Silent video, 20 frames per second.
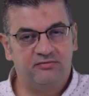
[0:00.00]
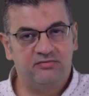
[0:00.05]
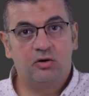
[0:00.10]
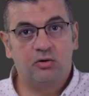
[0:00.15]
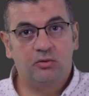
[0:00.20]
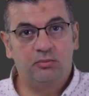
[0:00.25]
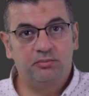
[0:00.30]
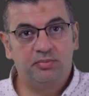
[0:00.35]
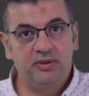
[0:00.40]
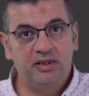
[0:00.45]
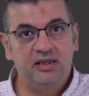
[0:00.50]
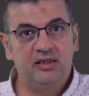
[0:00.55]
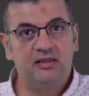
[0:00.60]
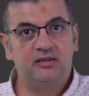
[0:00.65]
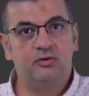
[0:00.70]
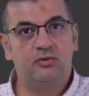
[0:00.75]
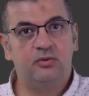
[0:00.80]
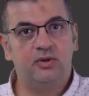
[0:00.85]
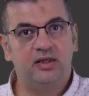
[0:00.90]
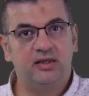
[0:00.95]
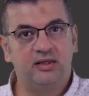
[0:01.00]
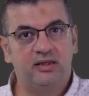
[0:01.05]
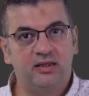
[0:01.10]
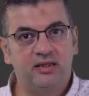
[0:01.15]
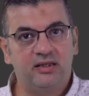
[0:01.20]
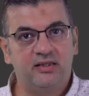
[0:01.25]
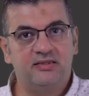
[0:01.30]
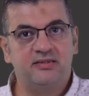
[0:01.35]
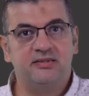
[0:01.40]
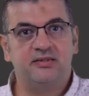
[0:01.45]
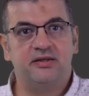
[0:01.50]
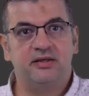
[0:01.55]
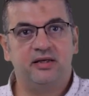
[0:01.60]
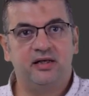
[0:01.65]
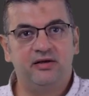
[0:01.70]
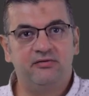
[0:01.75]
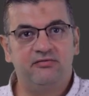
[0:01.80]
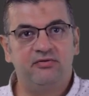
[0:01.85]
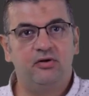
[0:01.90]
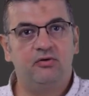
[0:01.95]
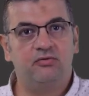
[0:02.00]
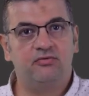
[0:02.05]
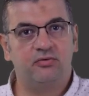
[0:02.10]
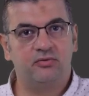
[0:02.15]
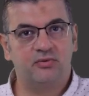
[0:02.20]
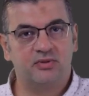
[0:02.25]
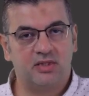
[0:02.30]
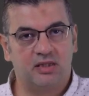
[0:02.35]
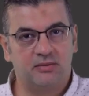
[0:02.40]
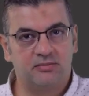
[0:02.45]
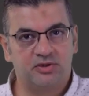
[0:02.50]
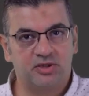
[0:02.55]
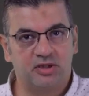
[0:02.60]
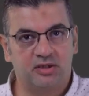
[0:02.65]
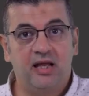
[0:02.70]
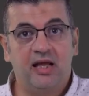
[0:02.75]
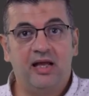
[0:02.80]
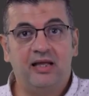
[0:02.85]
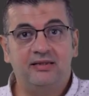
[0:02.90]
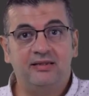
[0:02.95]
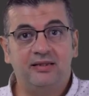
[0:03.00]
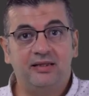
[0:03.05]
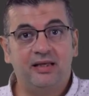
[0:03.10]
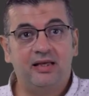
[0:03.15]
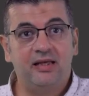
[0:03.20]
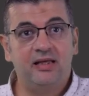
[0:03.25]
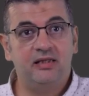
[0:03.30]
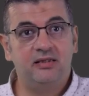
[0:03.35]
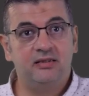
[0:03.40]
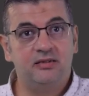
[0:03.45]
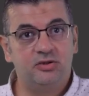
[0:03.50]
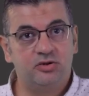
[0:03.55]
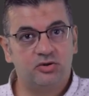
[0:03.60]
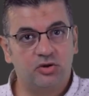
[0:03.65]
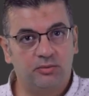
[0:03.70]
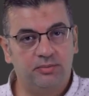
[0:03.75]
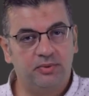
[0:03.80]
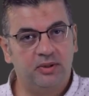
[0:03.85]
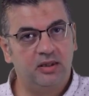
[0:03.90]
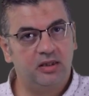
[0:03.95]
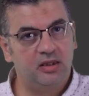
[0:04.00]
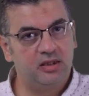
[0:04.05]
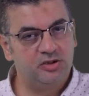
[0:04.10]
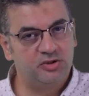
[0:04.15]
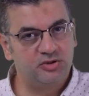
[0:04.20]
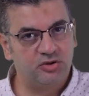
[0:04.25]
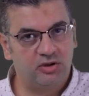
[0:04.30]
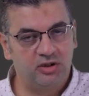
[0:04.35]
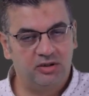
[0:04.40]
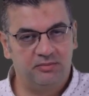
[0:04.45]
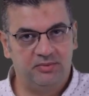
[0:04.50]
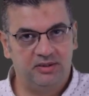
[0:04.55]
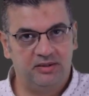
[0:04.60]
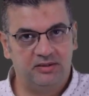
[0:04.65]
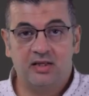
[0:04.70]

compelled to increase their level of consumption and gain shopping enjoyment